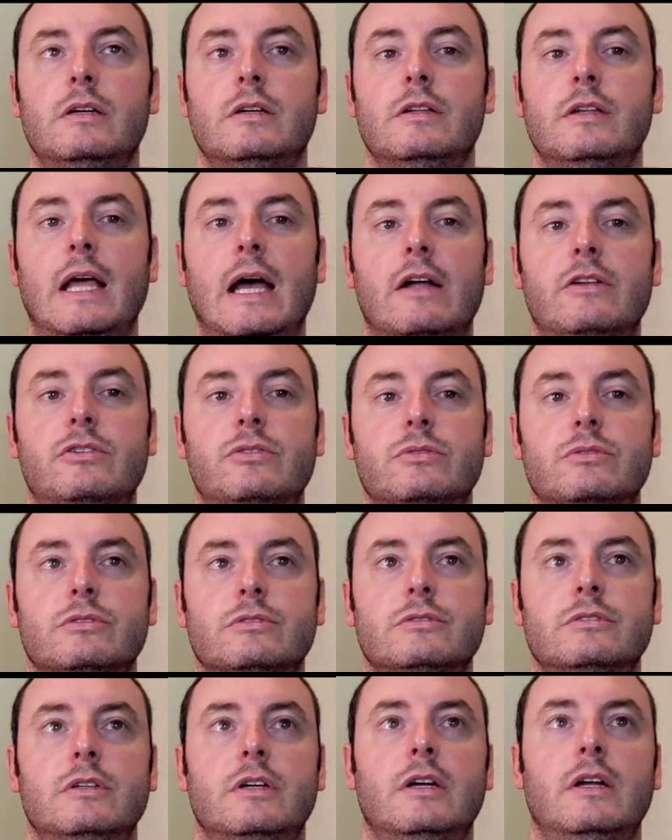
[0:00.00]

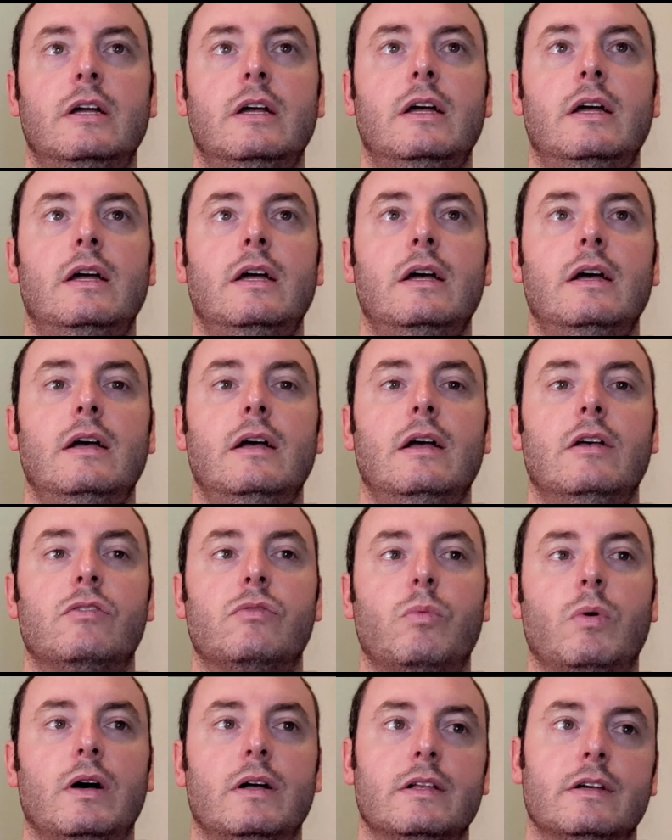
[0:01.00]
natural,
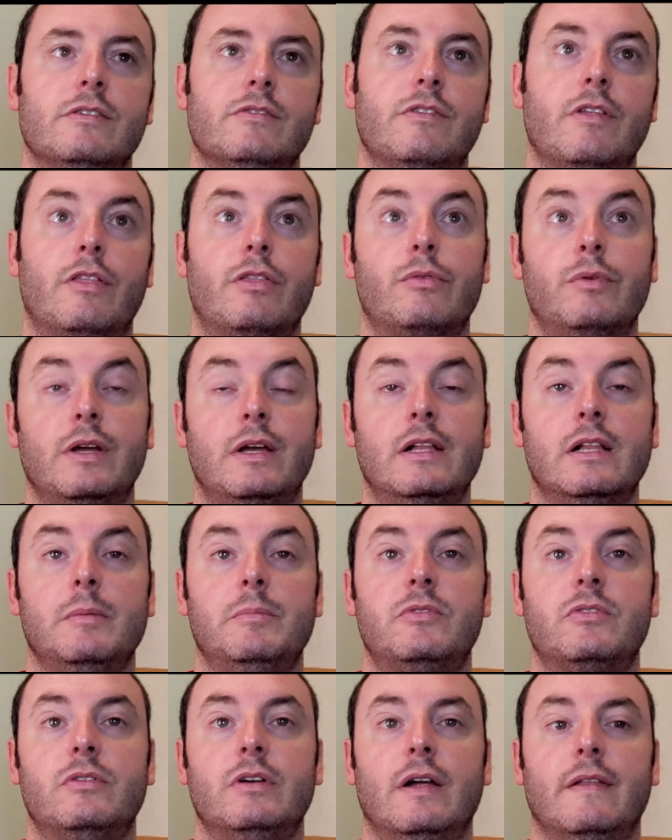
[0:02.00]
as well as the 3
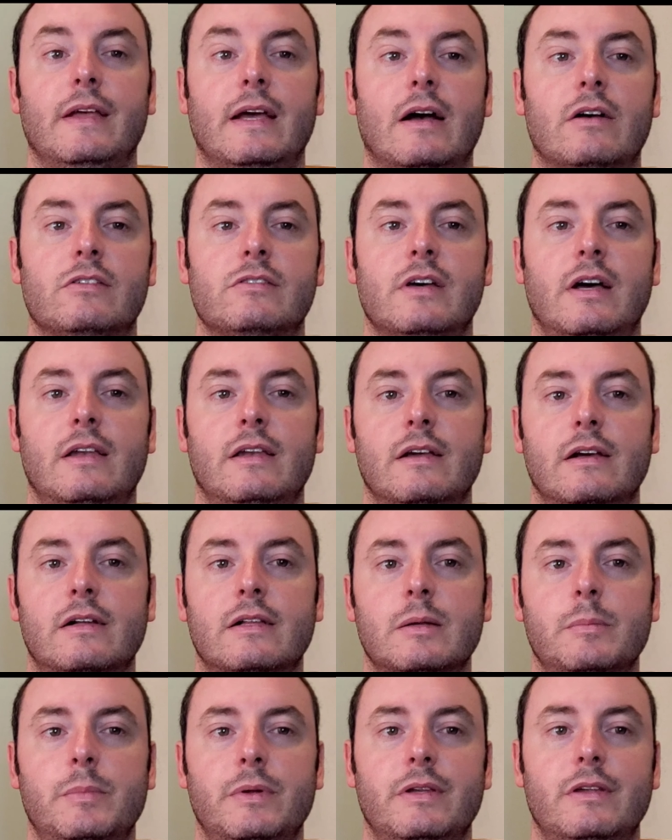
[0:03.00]
clips that are on the outside to
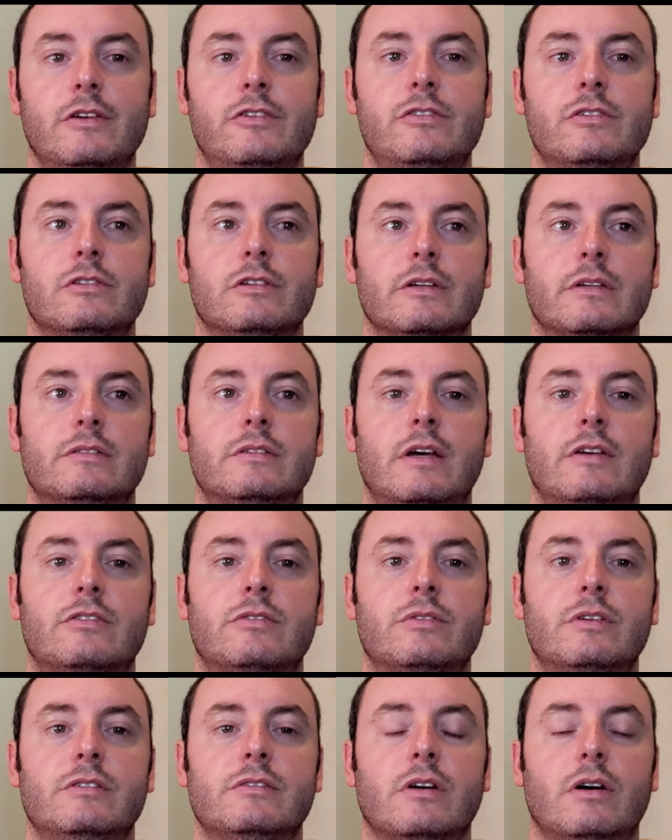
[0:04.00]
clip additional
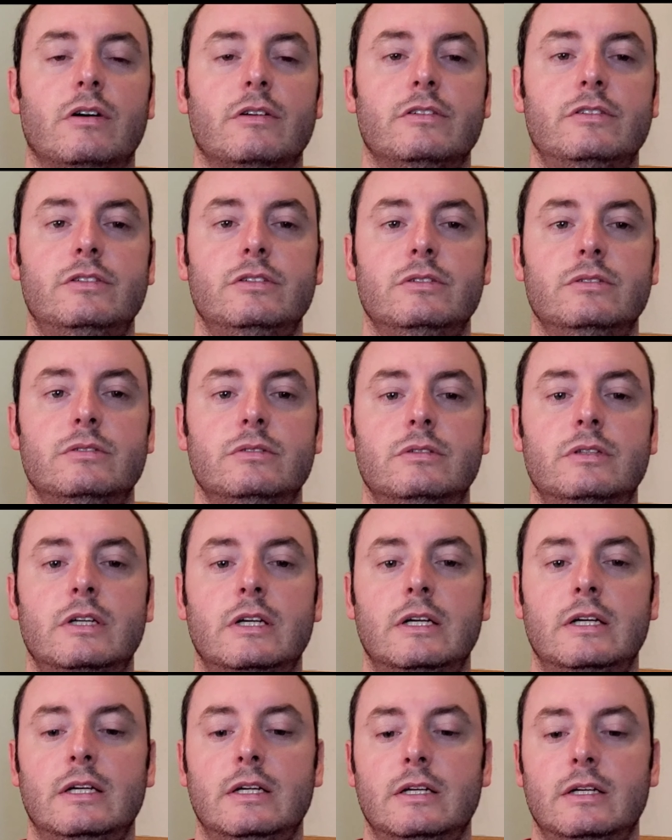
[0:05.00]
accessories onto.
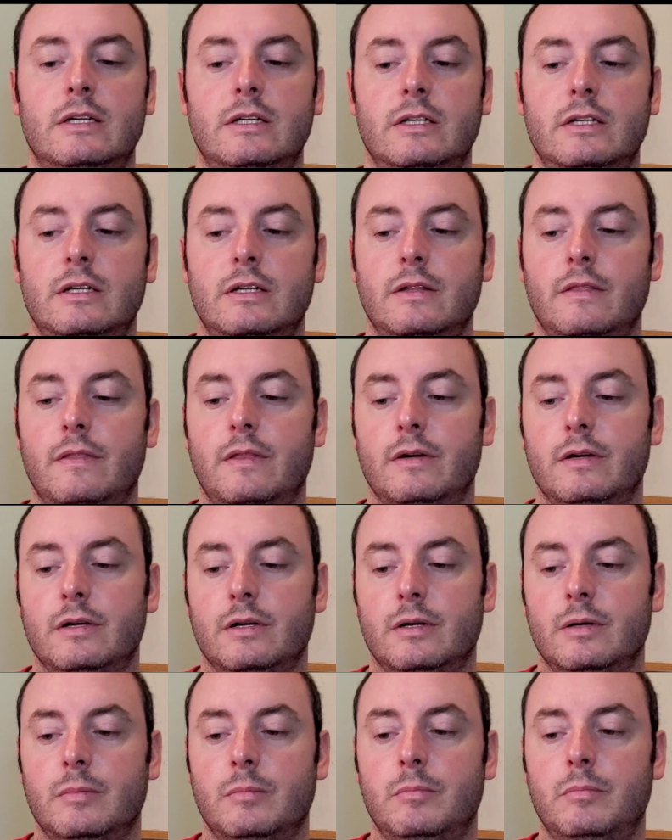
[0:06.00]

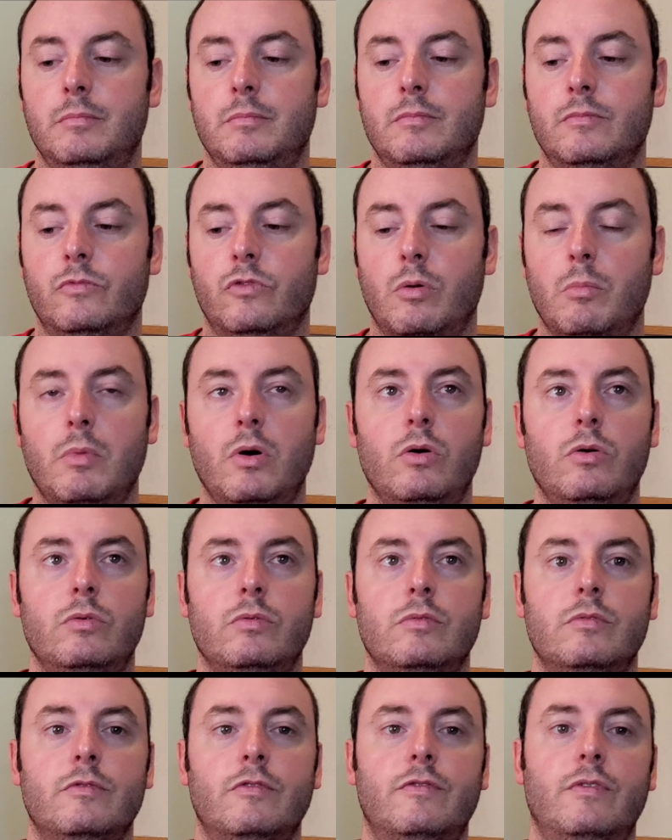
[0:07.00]
The
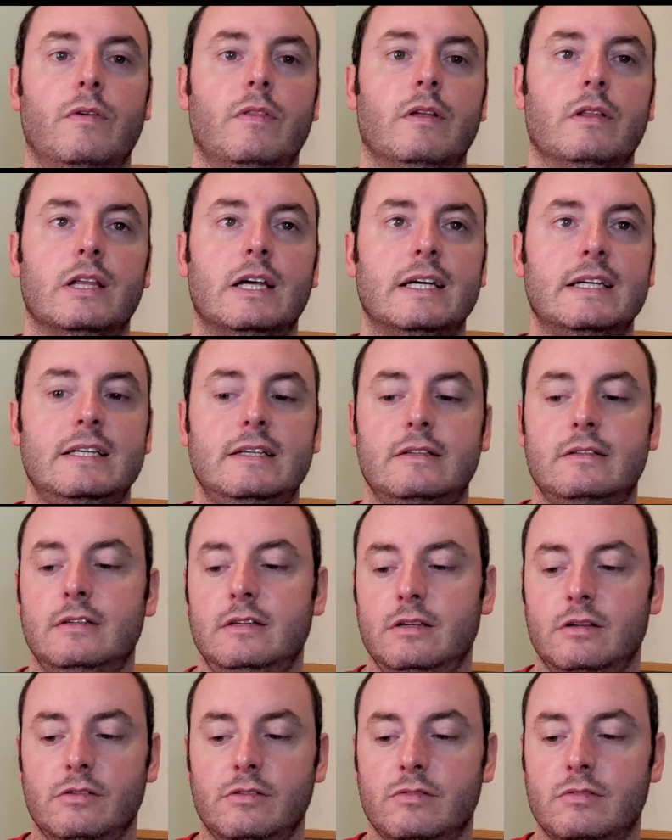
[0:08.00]
remote for the light
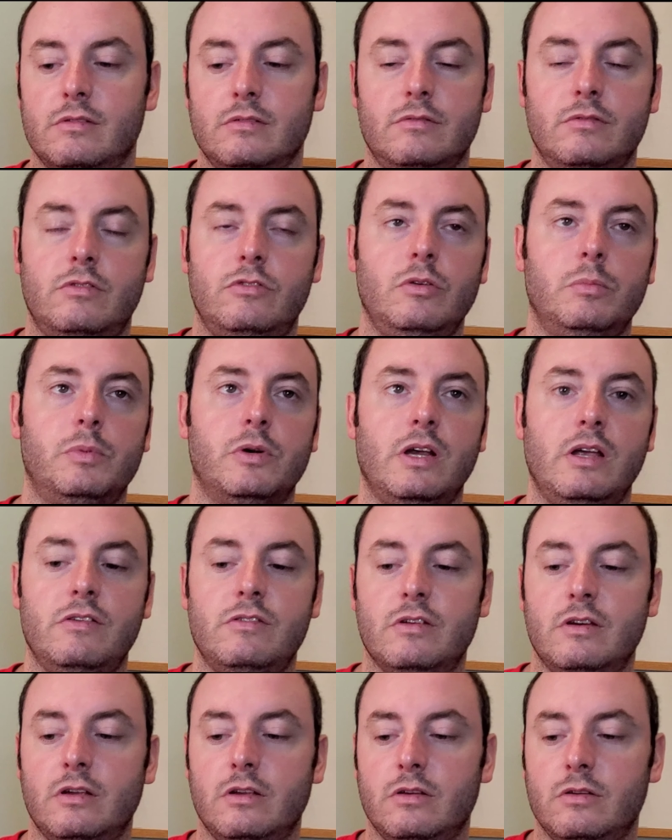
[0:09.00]
is super
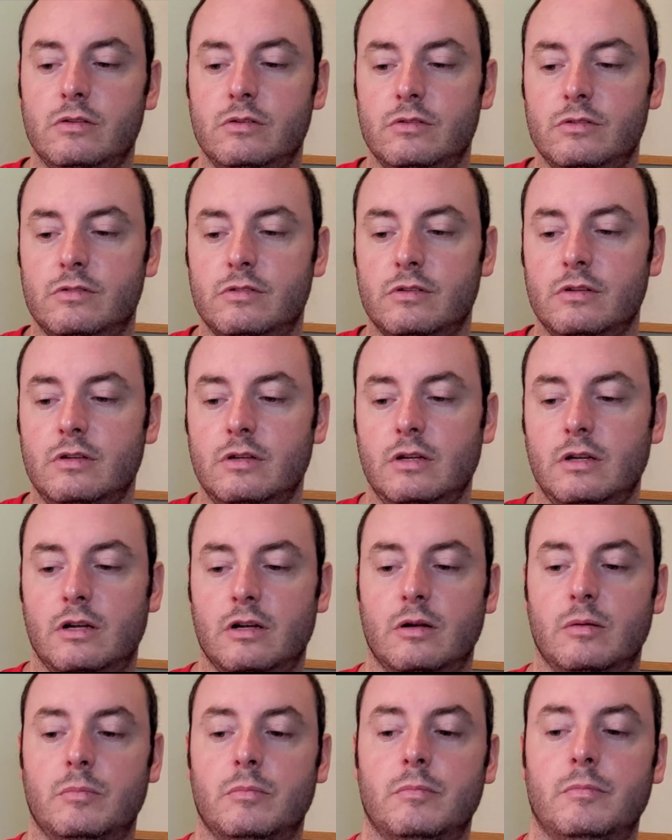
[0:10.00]
easy to use.
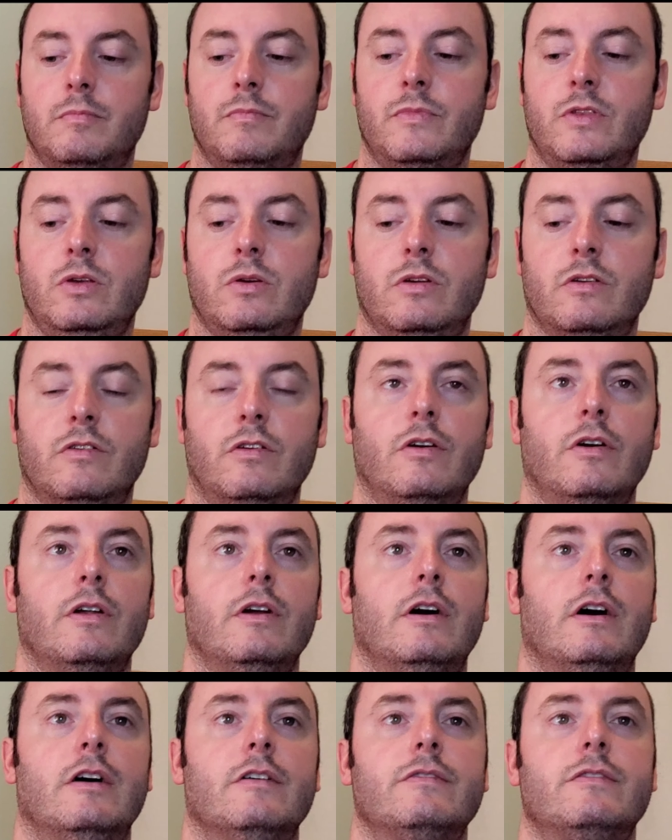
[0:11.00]
You can turn it
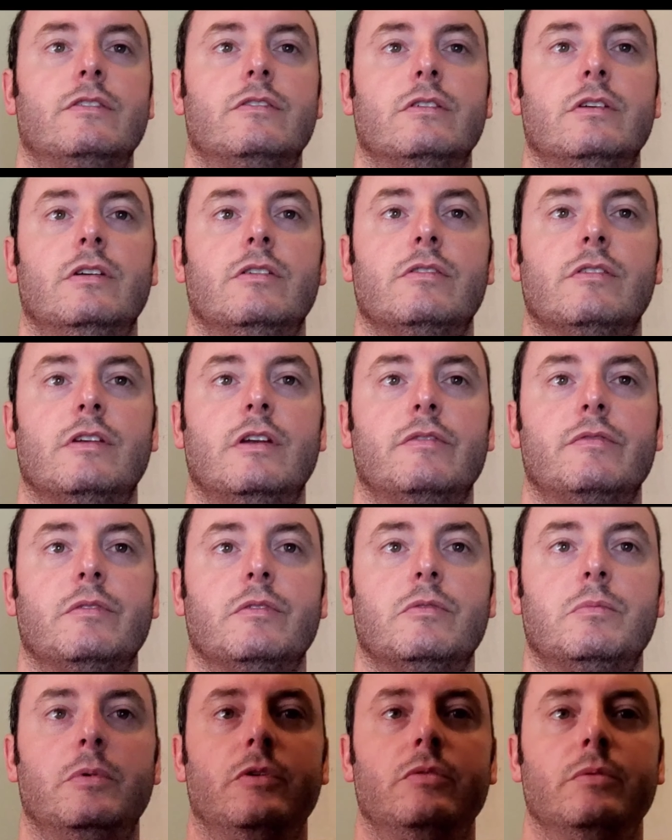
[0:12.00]
off. So here's the
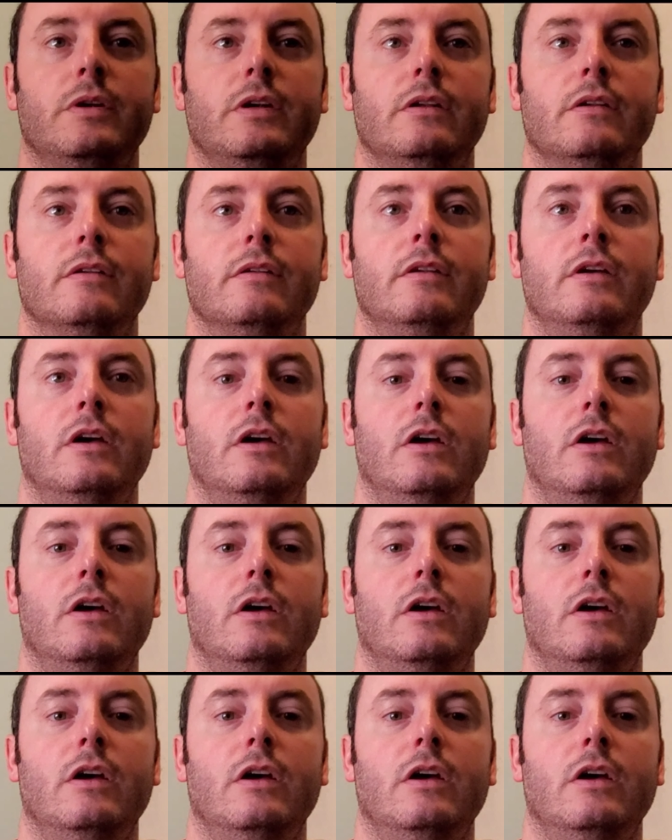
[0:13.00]
difference between